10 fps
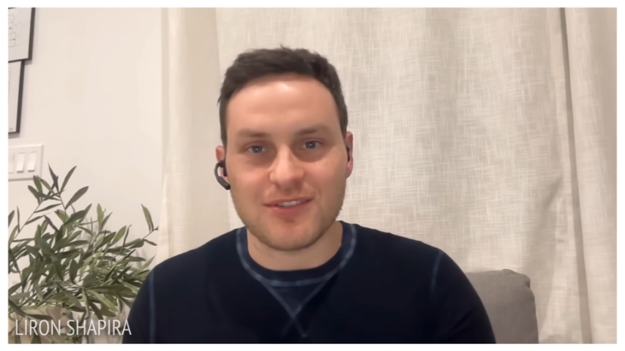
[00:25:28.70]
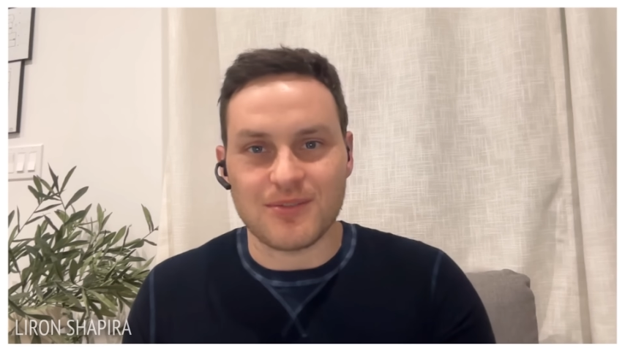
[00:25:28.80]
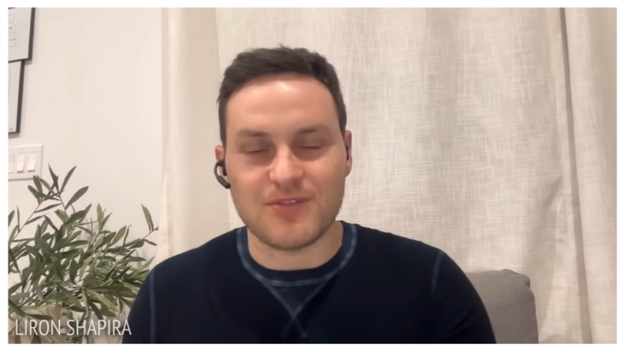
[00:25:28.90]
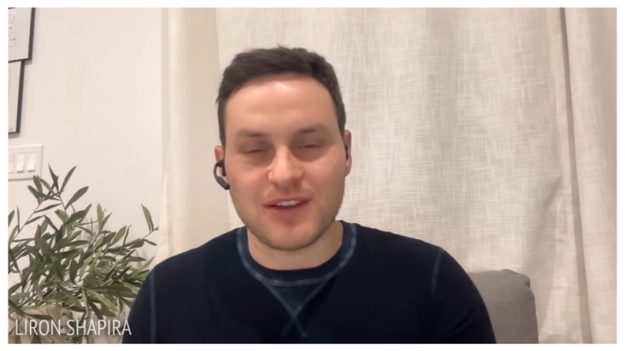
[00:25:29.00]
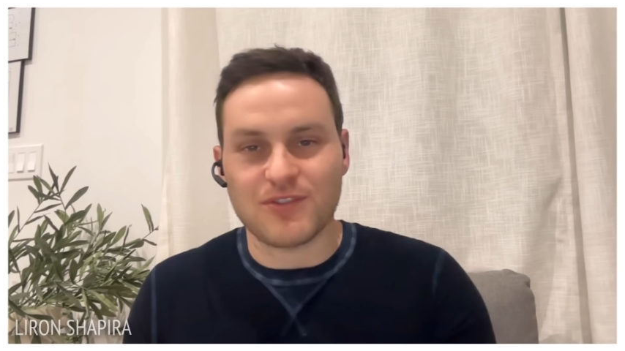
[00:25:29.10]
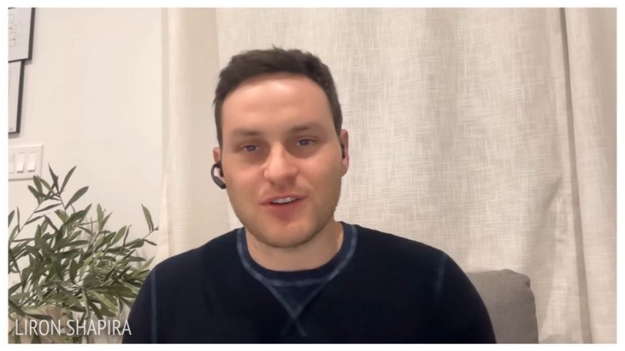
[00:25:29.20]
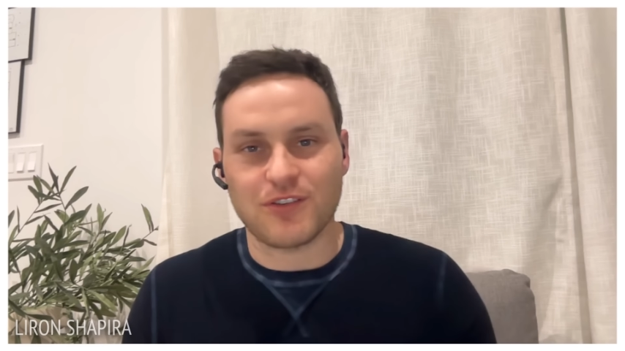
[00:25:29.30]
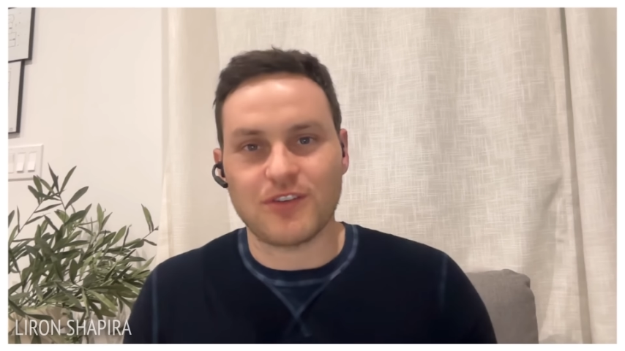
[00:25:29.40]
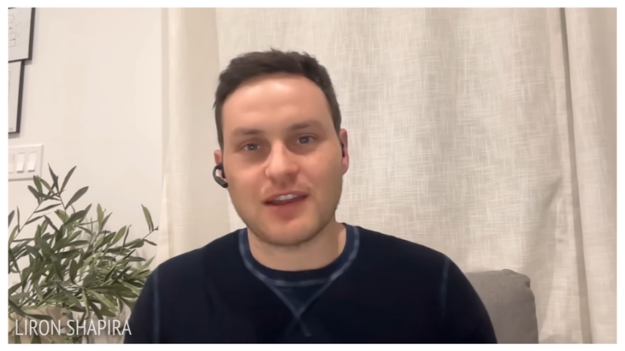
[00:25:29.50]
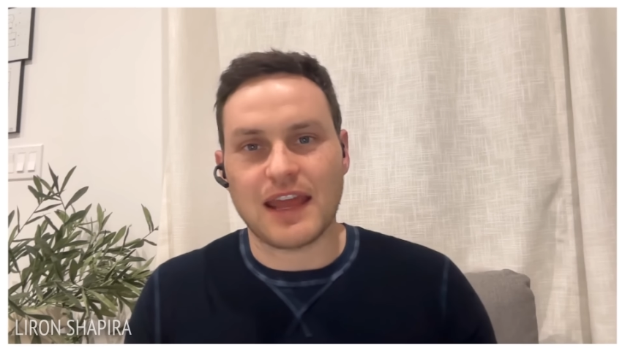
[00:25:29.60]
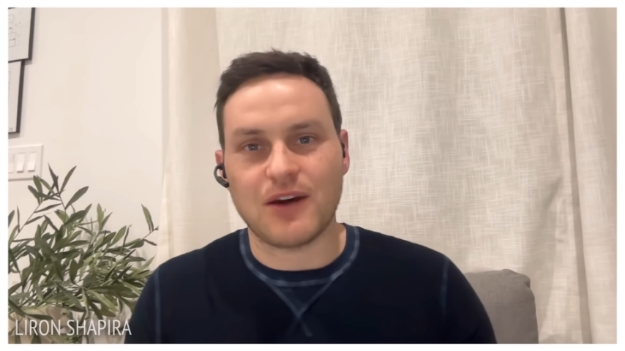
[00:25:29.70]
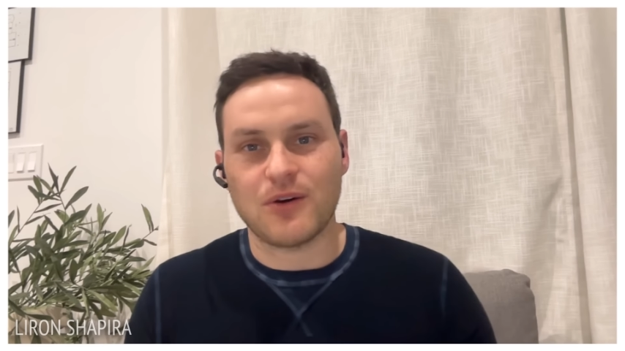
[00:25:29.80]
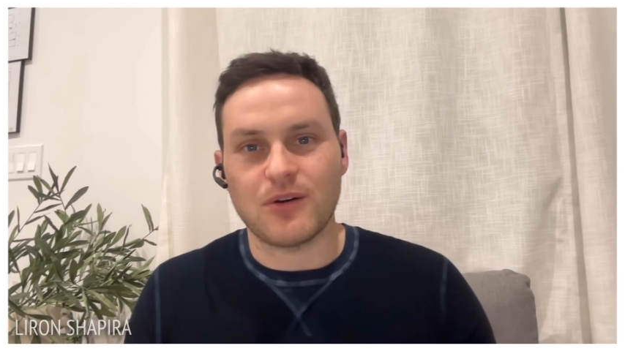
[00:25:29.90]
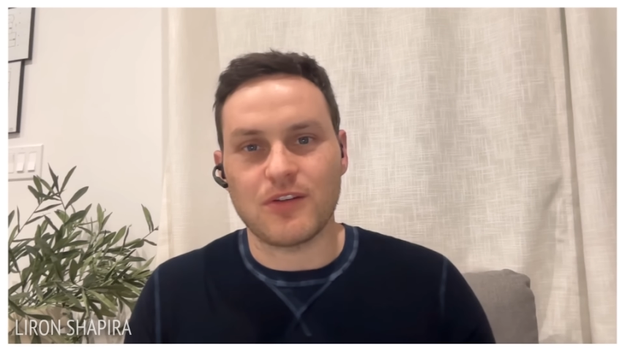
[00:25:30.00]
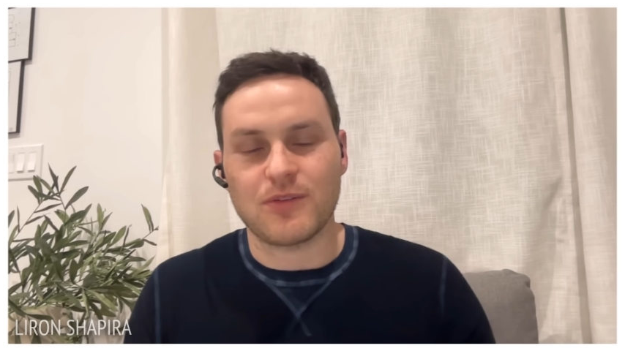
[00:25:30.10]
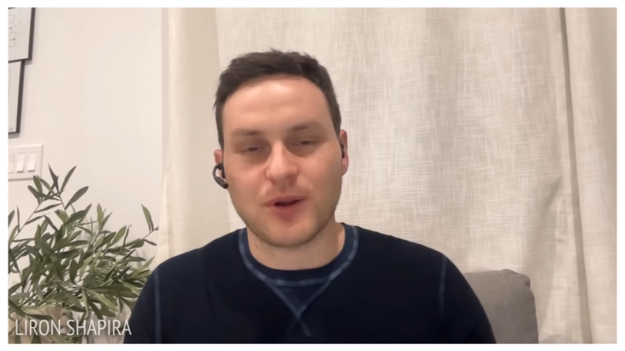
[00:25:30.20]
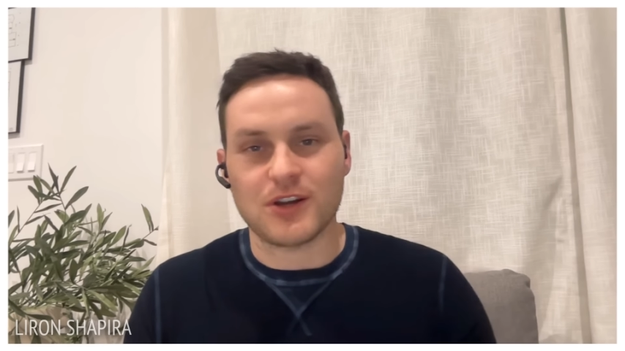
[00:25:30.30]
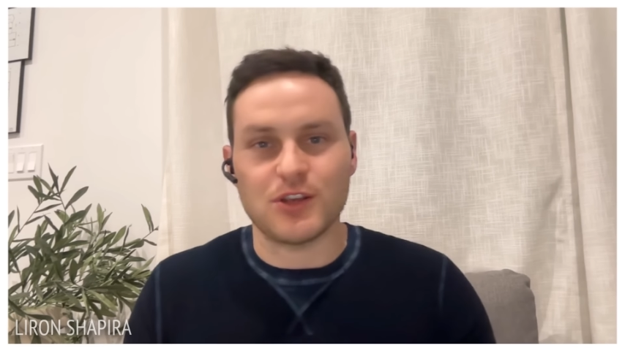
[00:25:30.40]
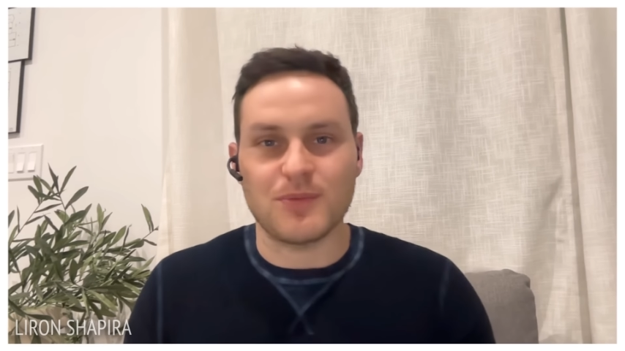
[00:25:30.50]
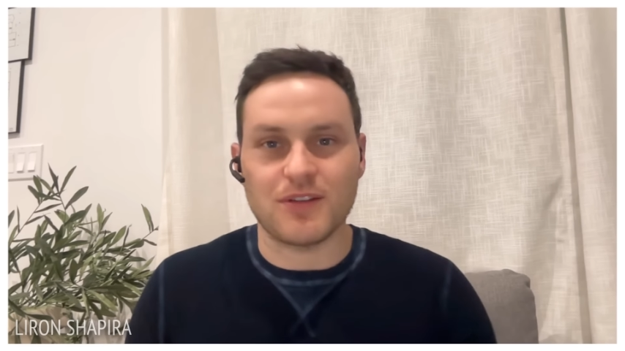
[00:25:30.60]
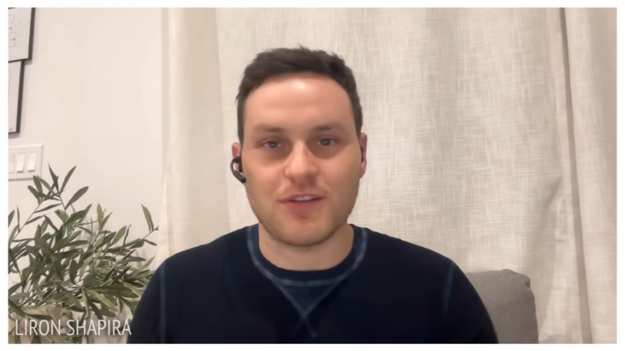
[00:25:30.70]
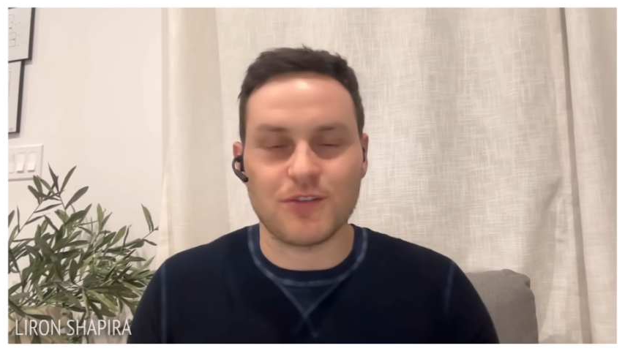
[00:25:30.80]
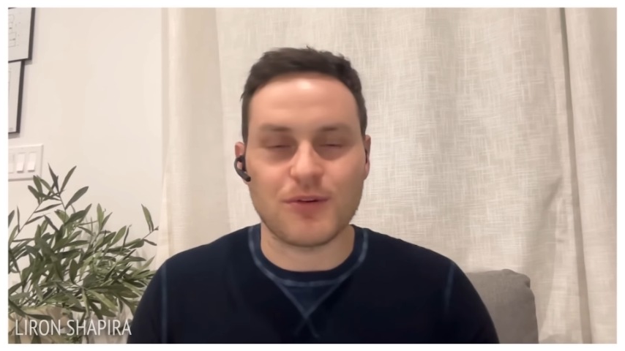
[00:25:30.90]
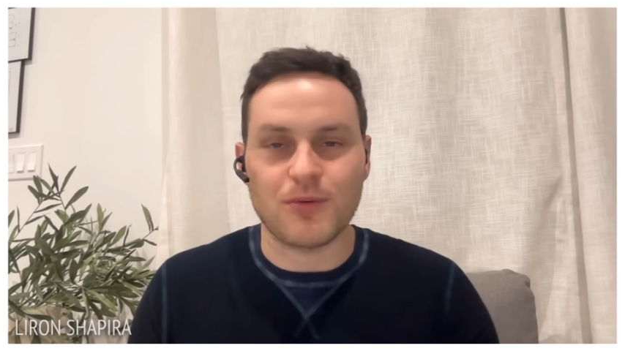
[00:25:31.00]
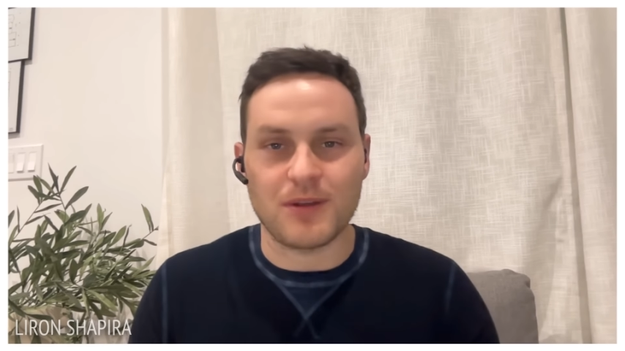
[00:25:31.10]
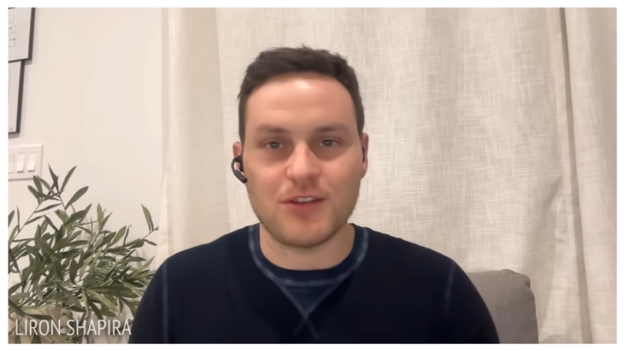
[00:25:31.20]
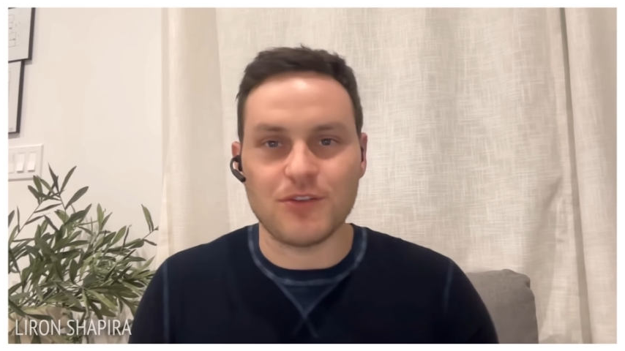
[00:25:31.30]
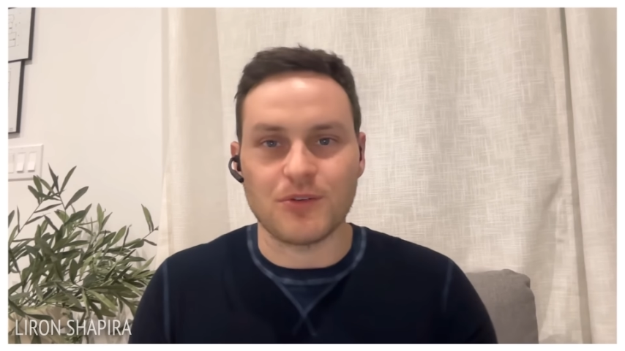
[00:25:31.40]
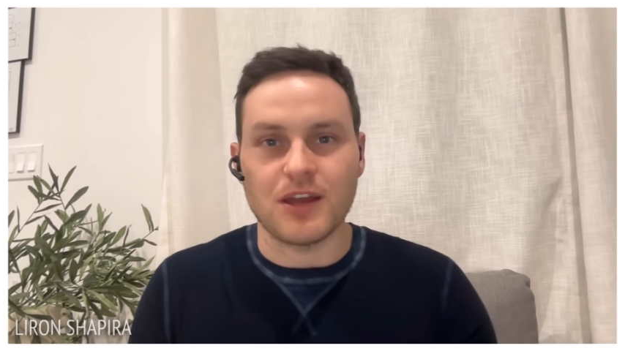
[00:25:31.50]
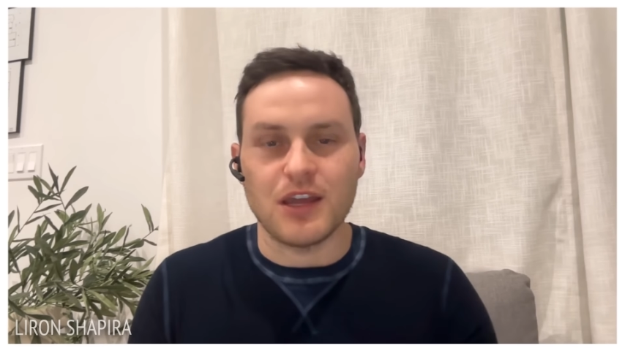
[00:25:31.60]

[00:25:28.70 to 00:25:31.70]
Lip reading: We've never understood how smart humans do what we do.